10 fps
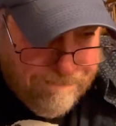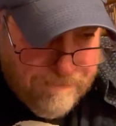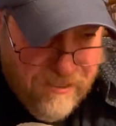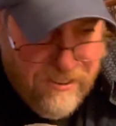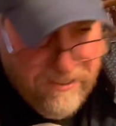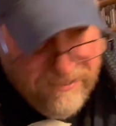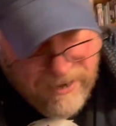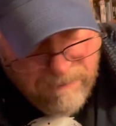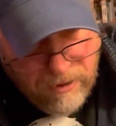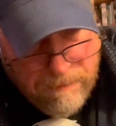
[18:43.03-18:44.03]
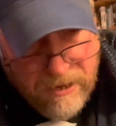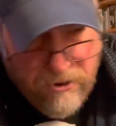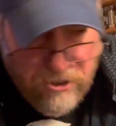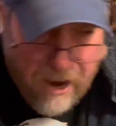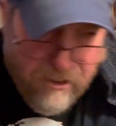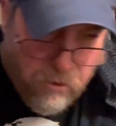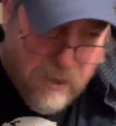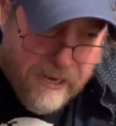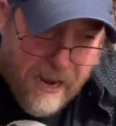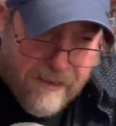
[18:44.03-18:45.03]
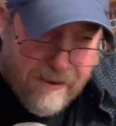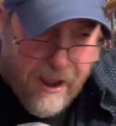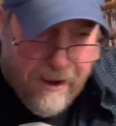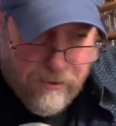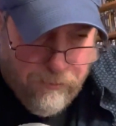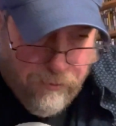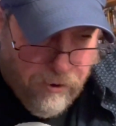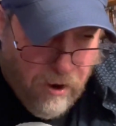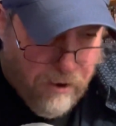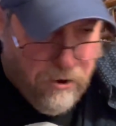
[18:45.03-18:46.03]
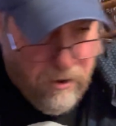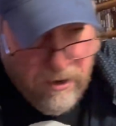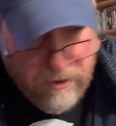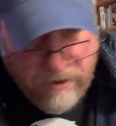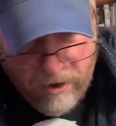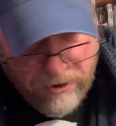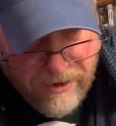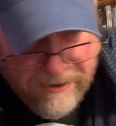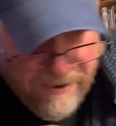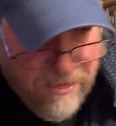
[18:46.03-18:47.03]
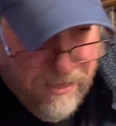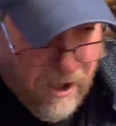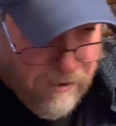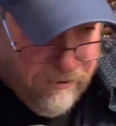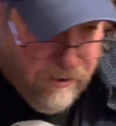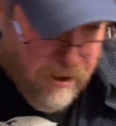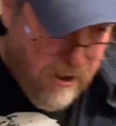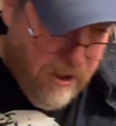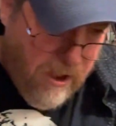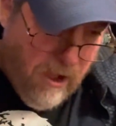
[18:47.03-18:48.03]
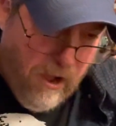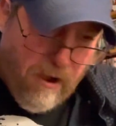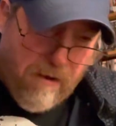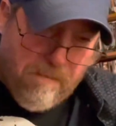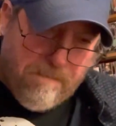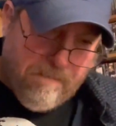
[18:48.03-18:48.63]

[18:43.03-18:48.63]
16 millimeter shot in 28 days for under $110,000.